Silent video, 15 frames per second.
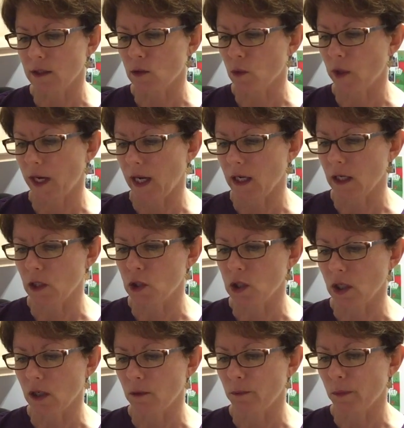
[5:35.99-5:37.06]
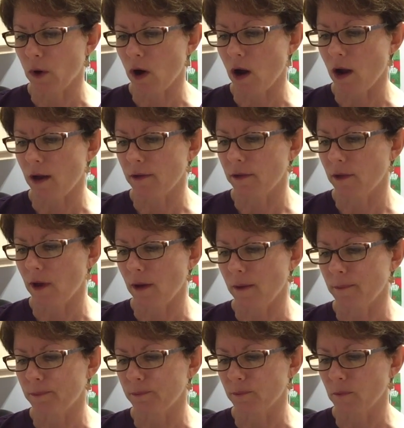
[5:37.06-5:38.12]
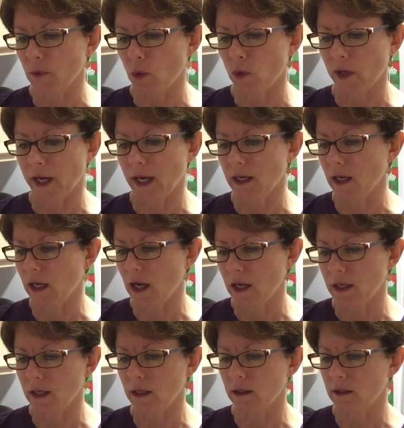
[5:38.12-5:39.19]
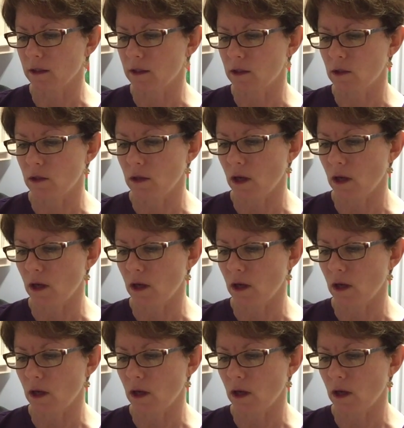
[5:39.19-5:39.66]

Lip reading: it's organic chicken broth, organic onions.